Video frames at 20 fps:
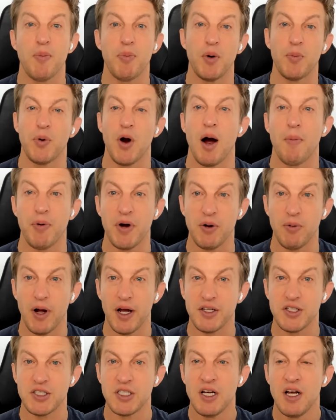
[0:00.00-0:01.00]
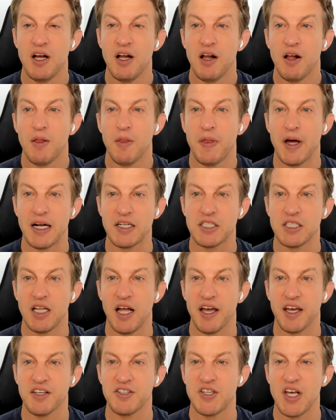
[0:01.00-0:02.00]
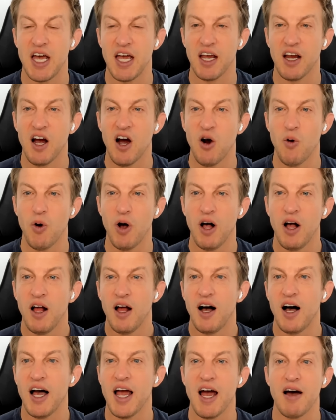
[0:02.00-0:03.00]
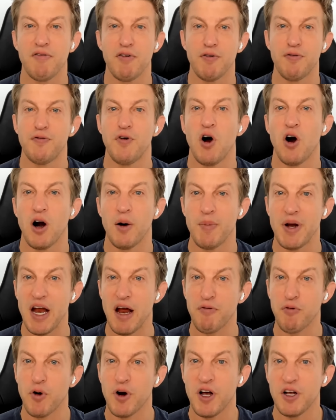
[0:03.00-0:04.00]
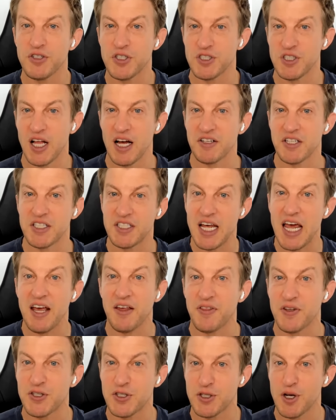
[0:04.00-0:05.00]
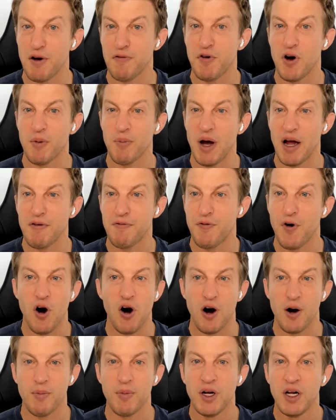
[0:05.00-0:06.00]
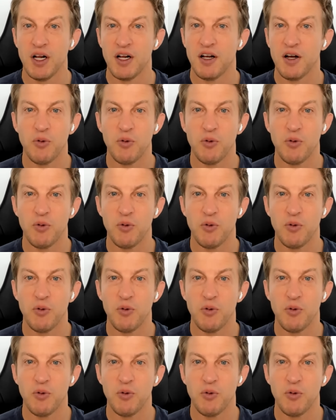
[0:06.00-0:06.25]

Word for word: proper property rights, that's like saying, oh, well, I have a farm and everyone else is allowed to take the stuff on my farm.